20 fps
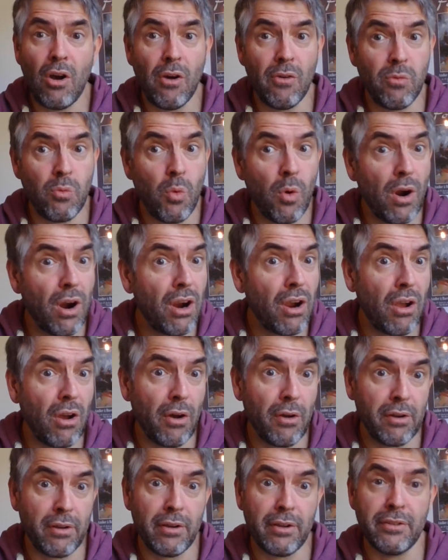of where
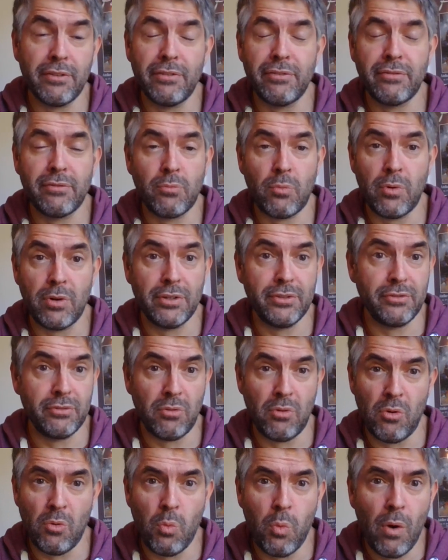God was
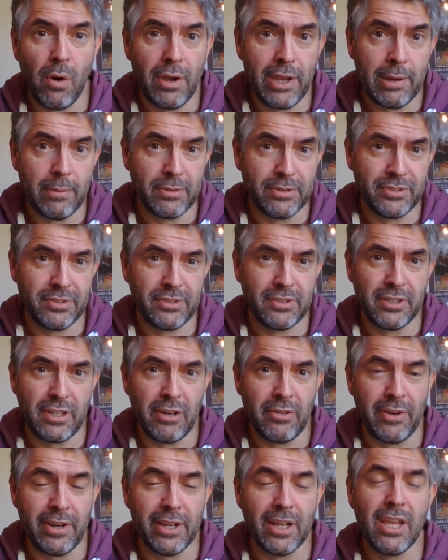or what he was
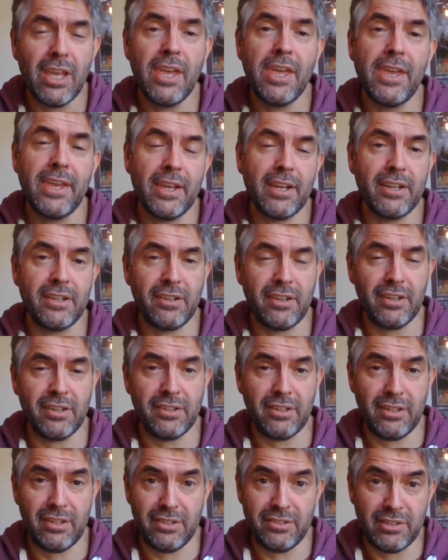doing,
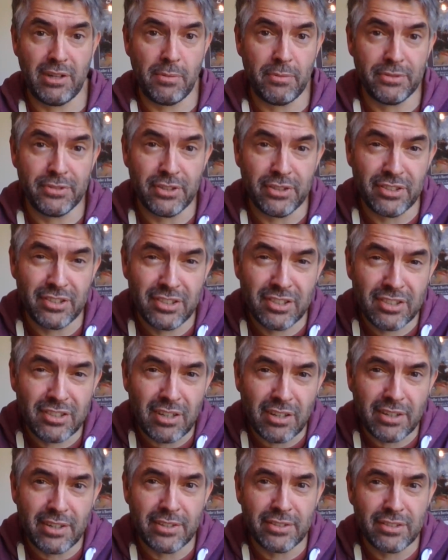because I was just
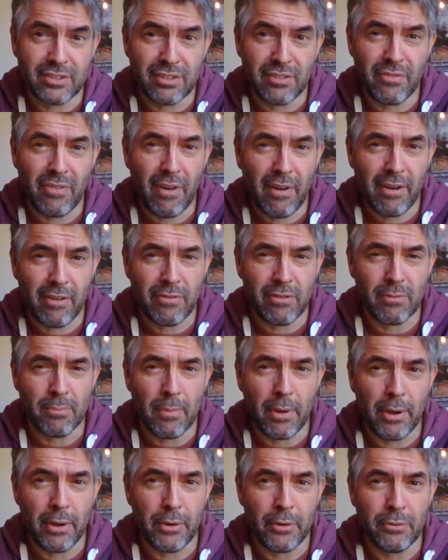stuck in survival
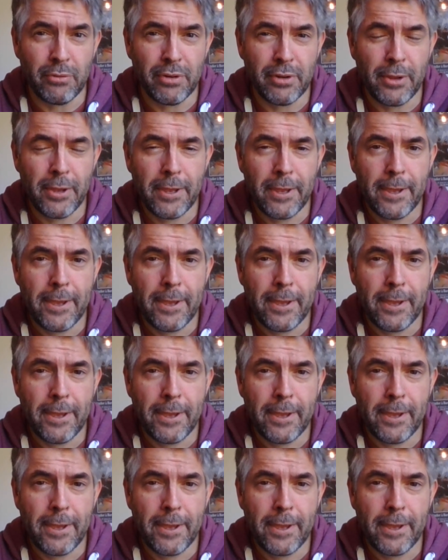mode.